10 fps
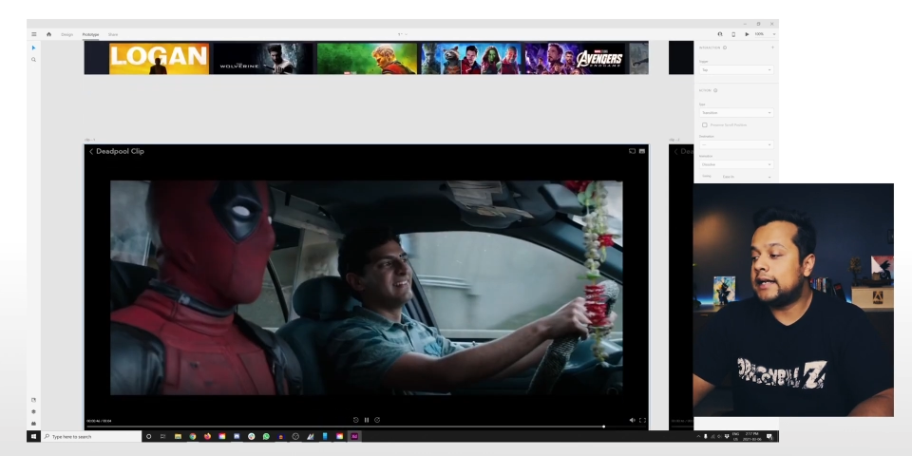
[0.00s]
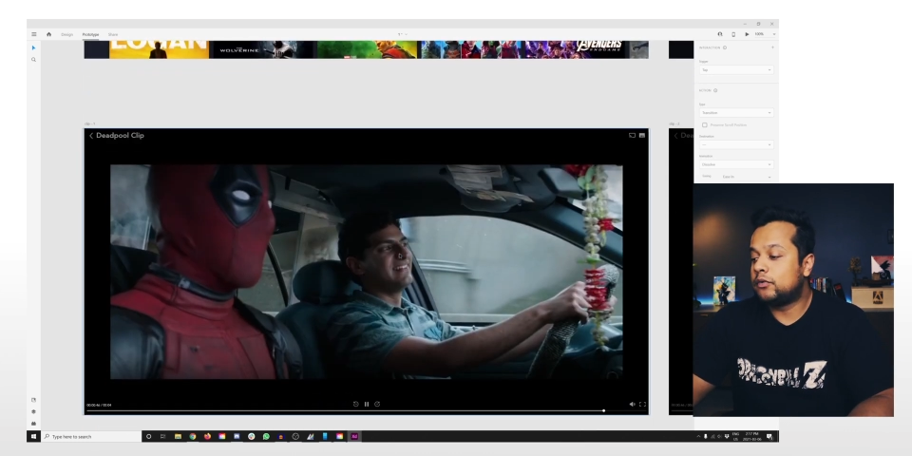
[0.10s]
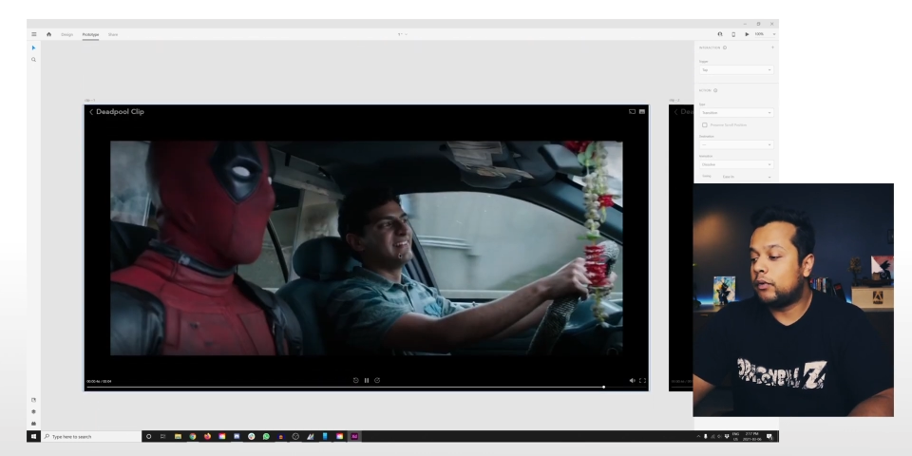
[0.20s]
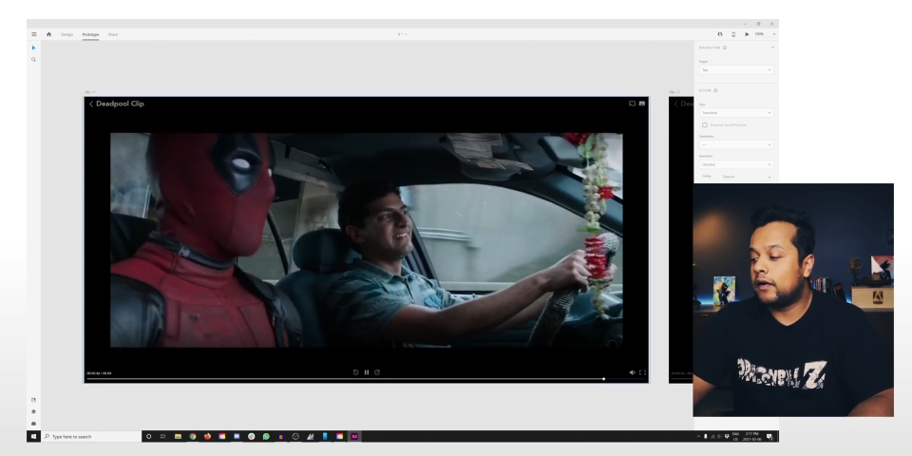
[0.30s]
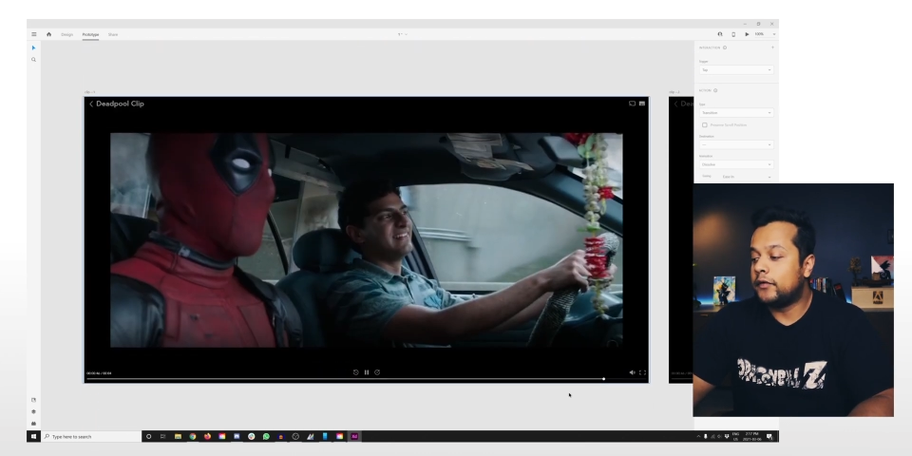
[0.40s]

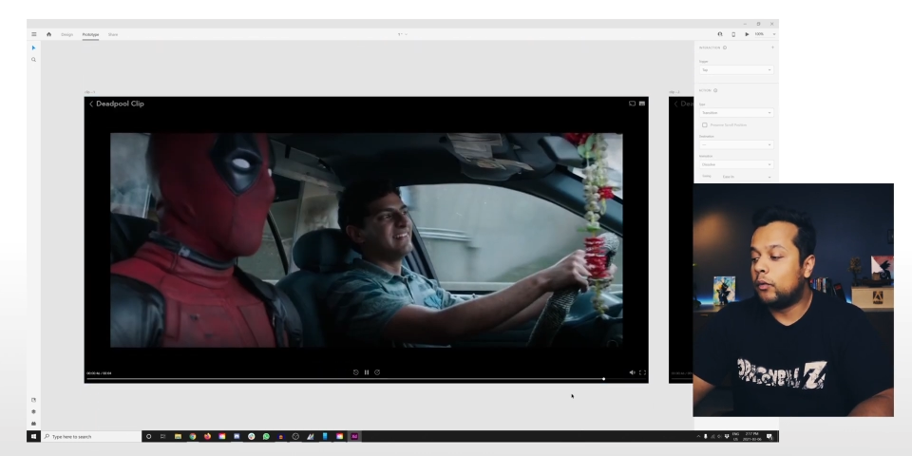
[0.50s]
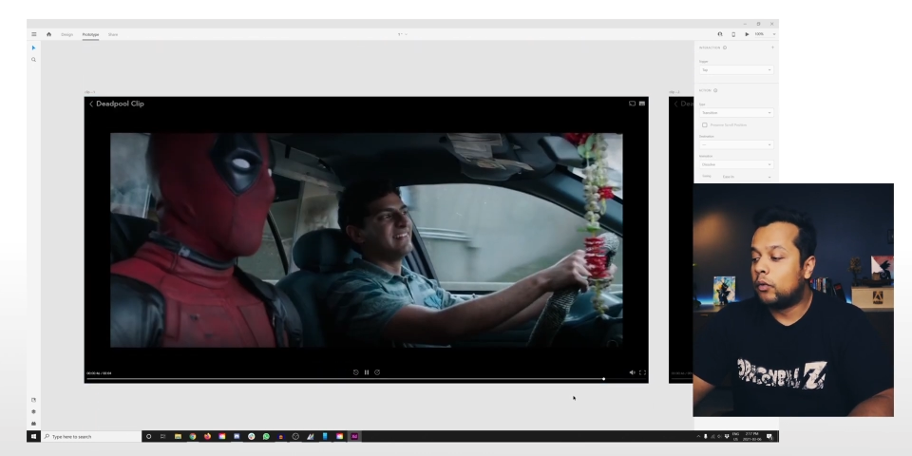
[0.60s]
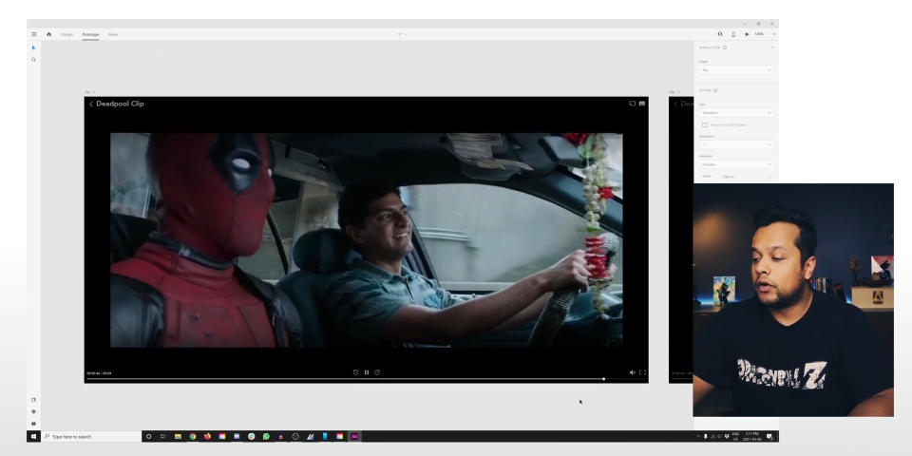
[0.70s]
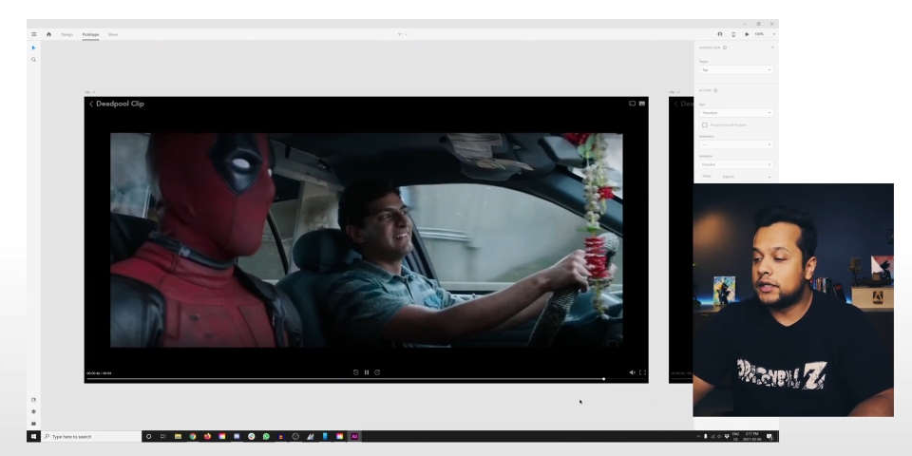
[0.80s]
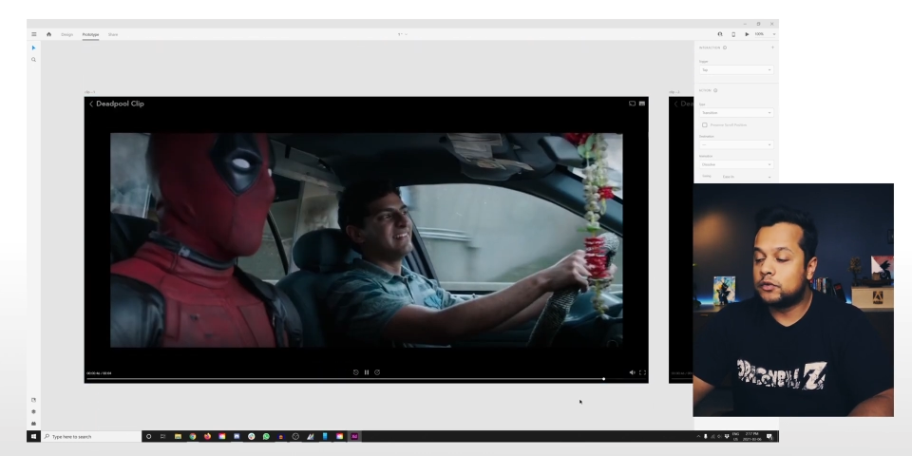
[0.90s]
that's one of the
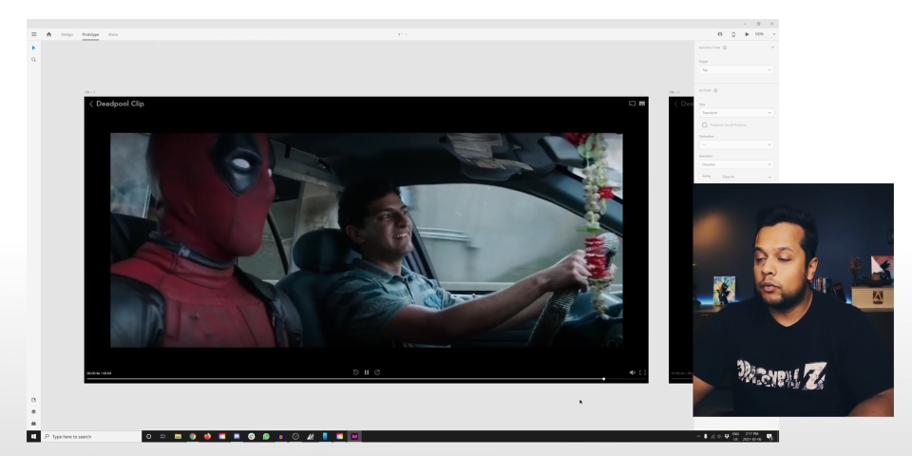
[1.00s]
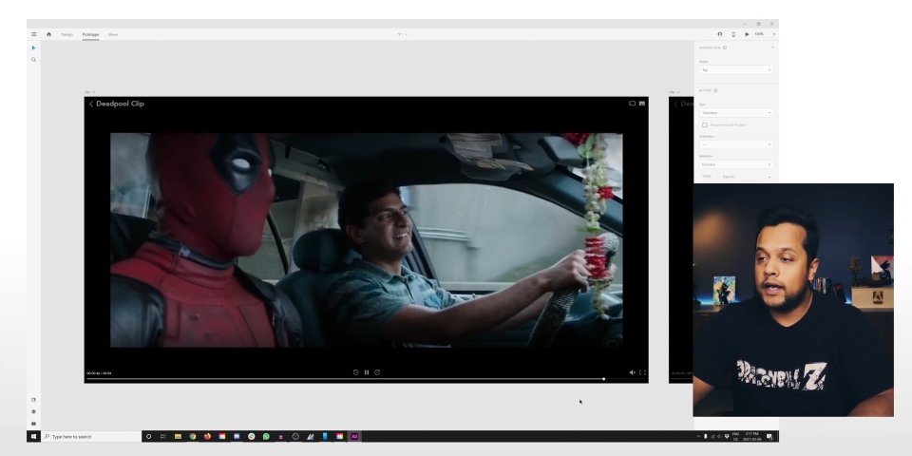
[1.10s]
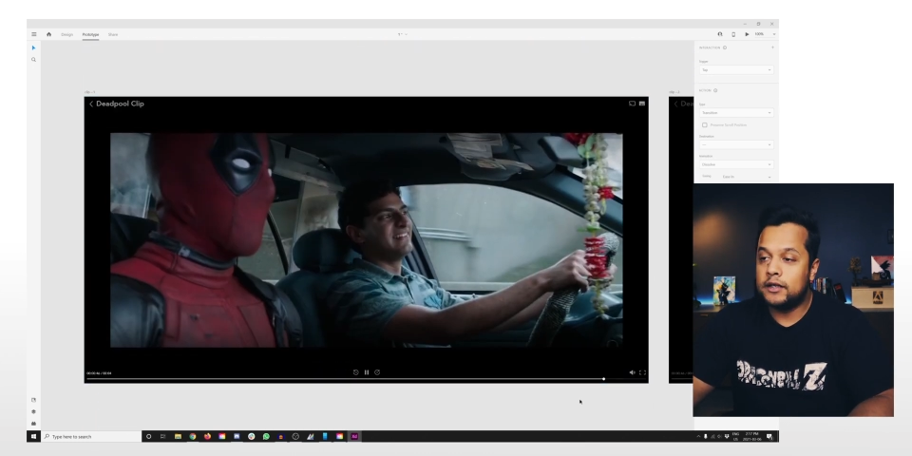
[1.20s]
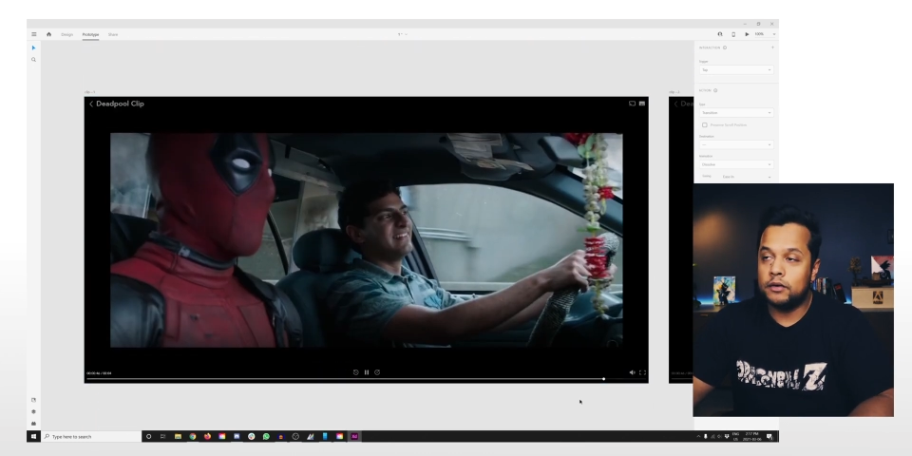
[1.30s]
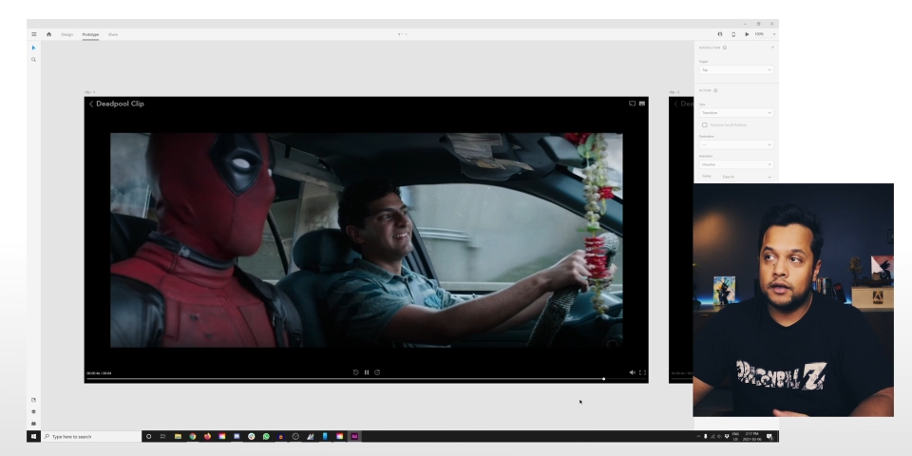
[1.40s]
worst way to